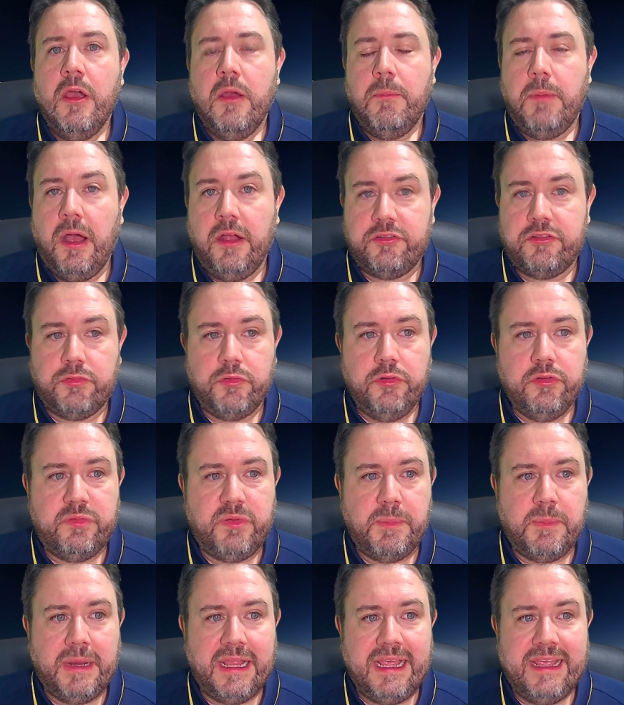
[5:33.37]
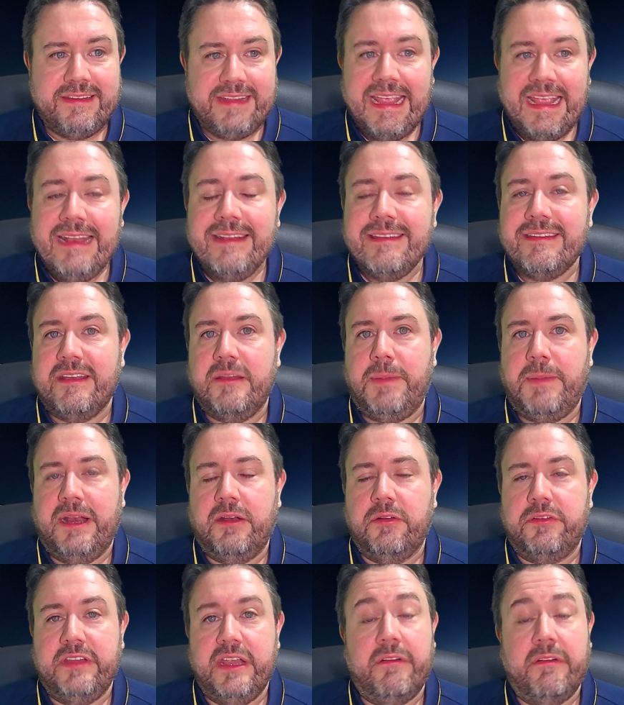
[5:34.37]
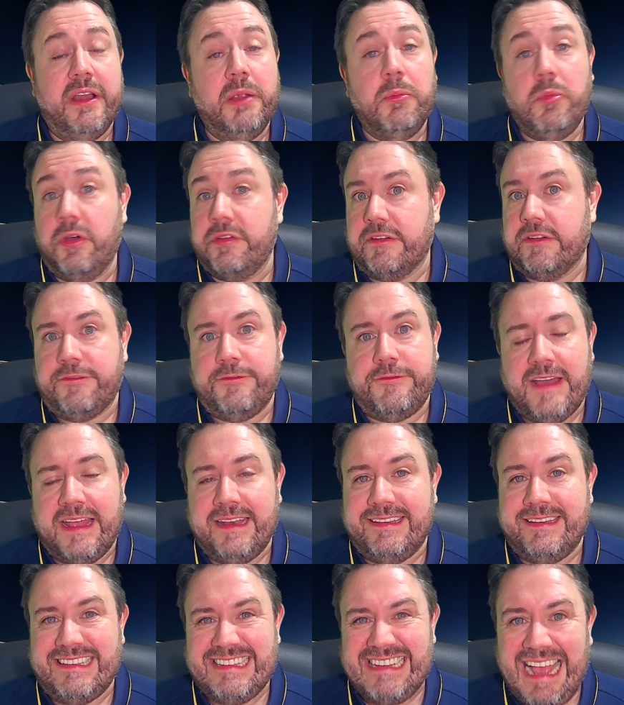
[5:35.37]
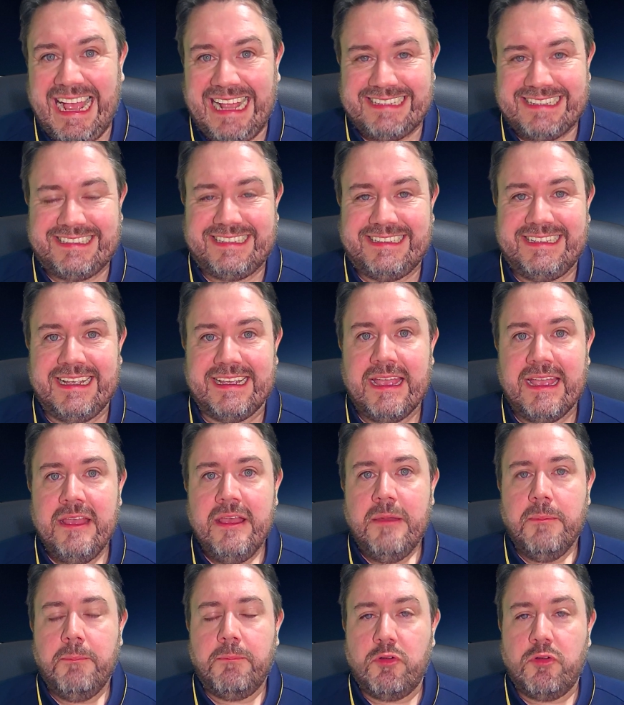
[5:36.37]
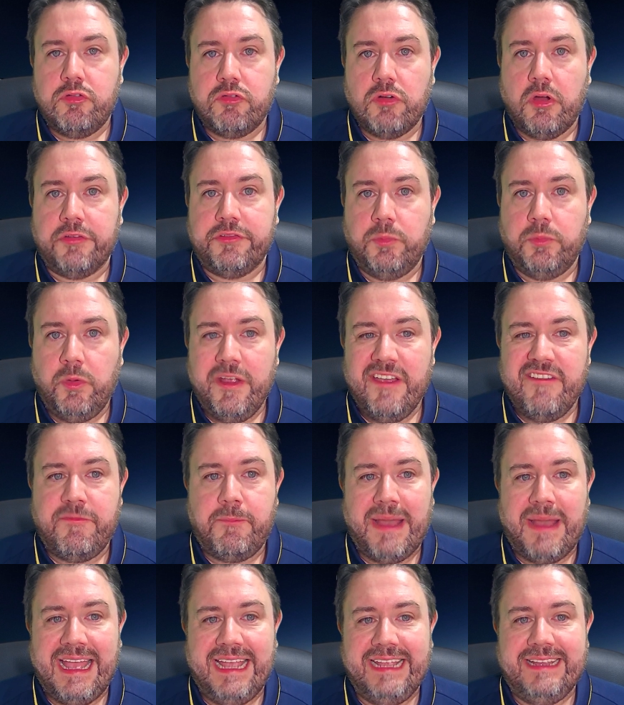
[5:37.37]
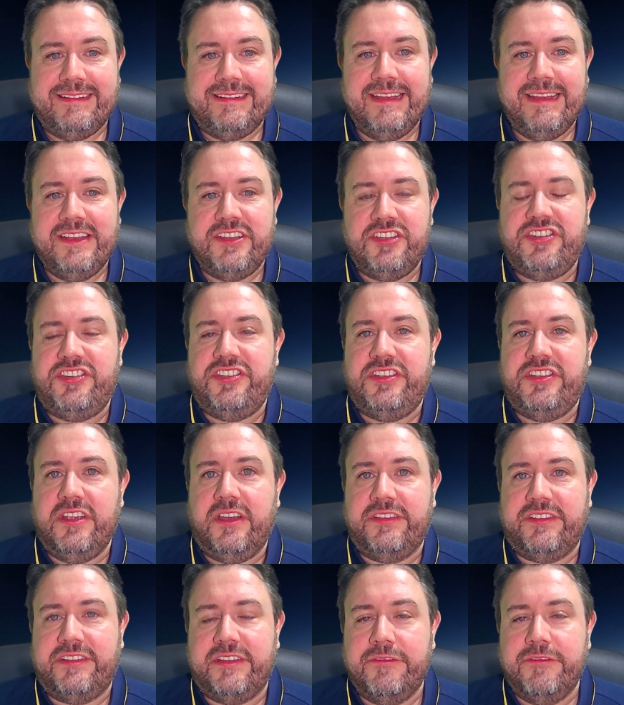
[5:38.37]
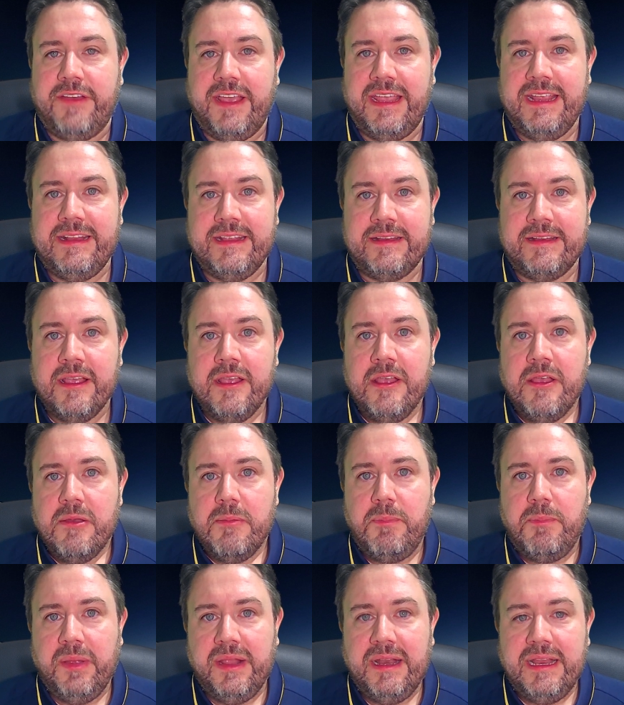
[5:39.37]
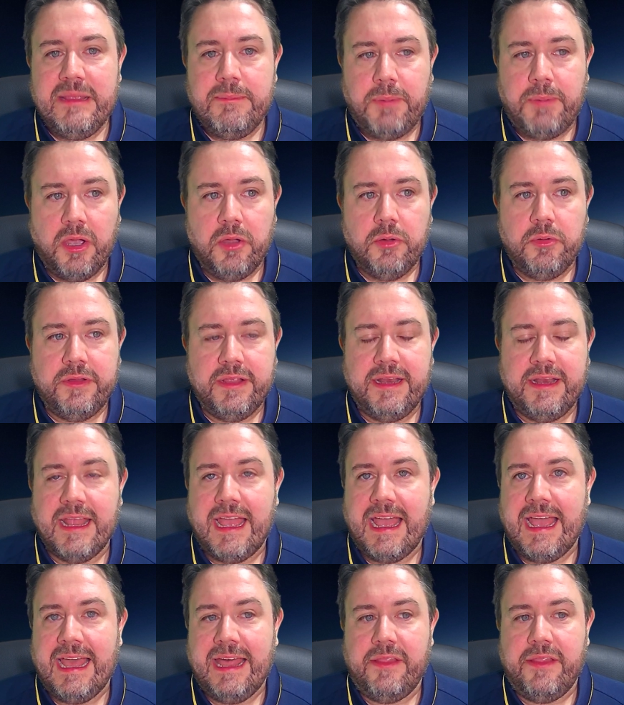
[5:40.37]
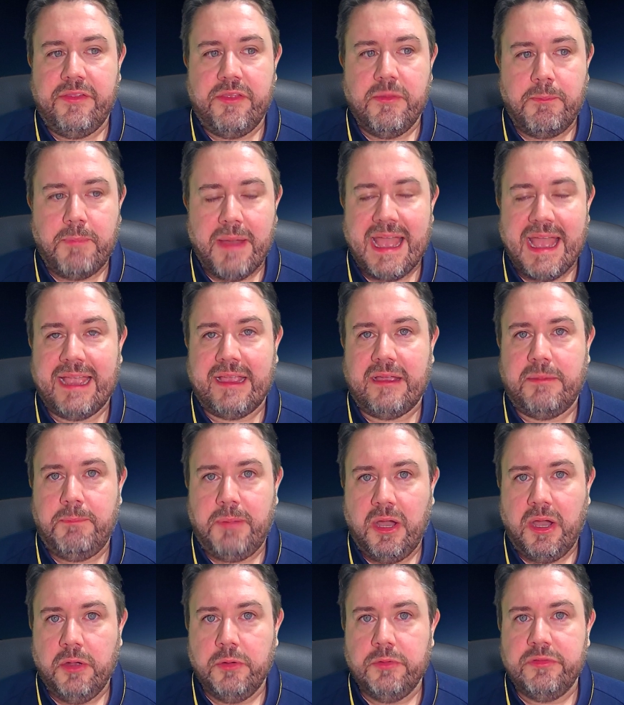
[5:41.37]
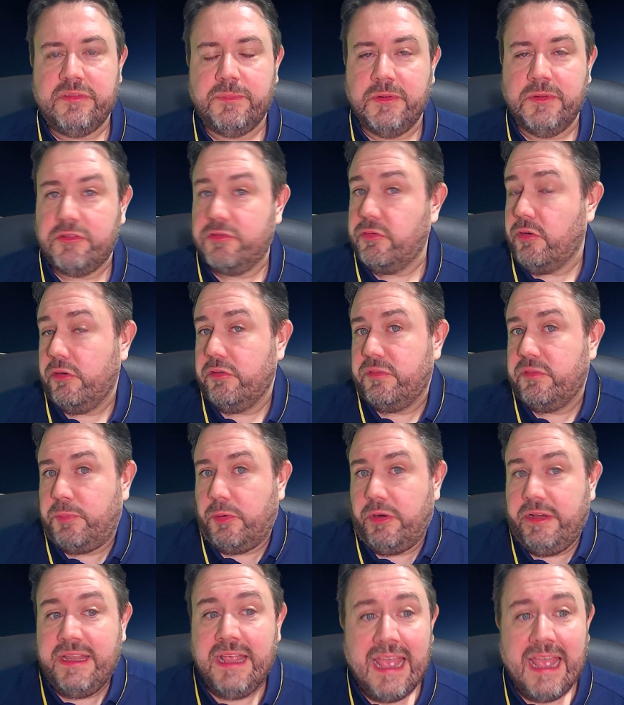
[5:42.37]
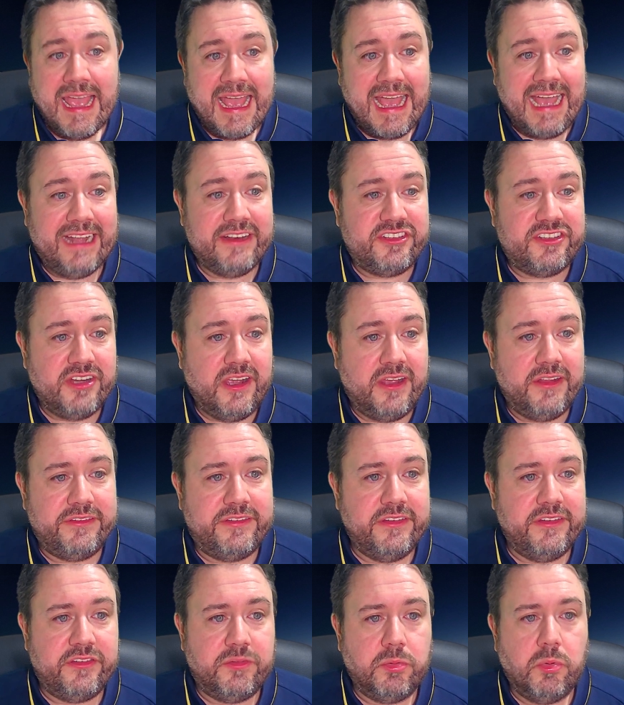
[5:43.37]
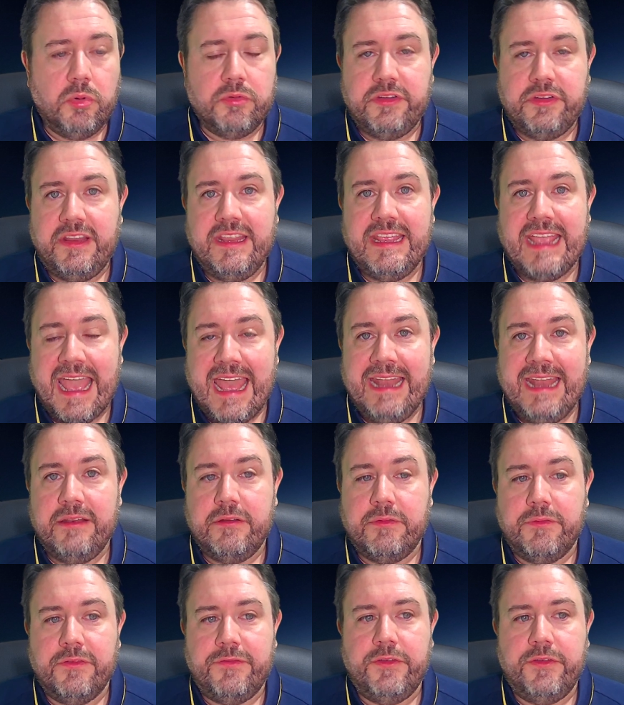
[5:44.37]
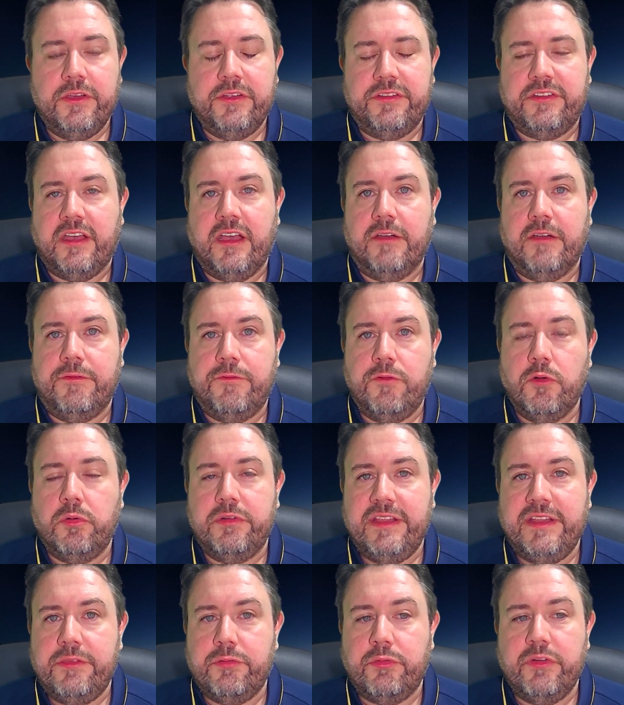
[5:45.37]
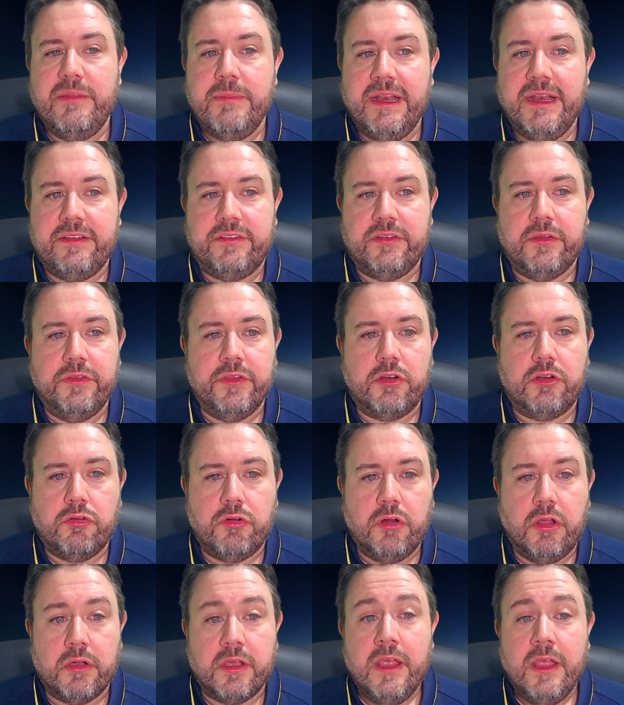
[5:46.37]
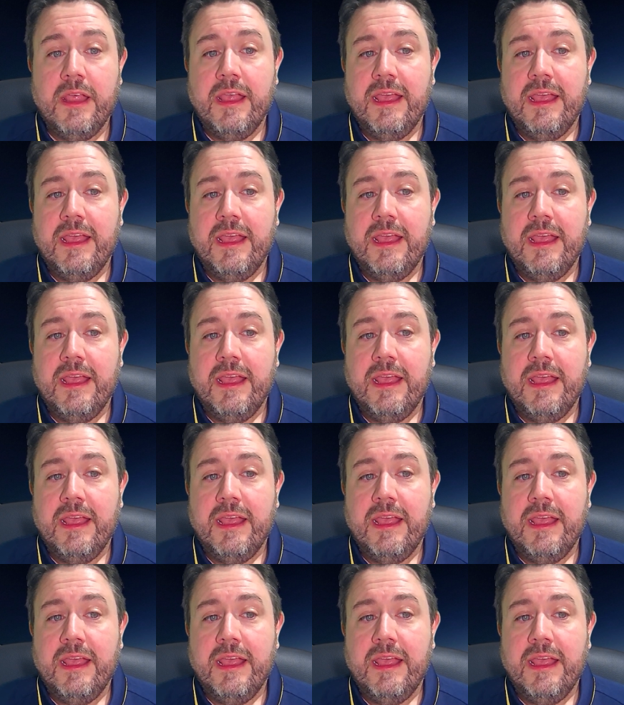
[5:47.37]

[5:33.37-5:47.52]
Shrewsbury players into the penalty area. It was a fantastic cross with pace, and it just evaded Billy Bodin at the back post. But Shrewsbury had chances towards the end of the first half. 43 minutes on the clock.